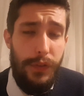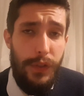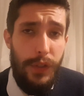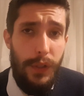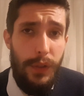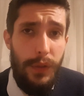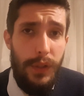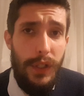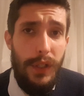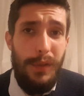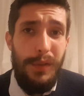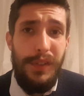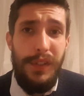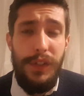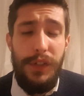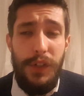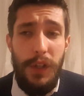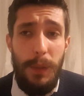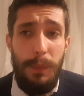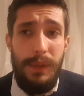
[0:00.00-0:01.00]
to use
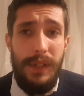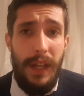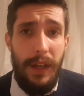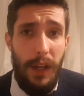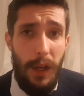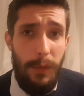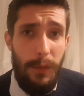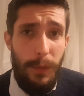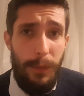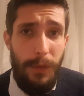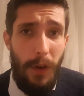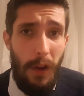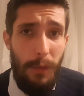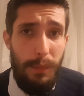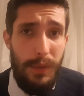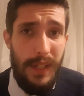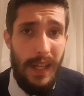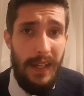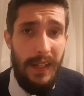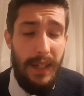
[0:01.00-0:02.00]
the two percent over the
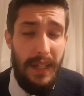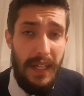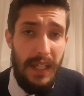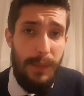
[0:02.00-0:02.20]
five percent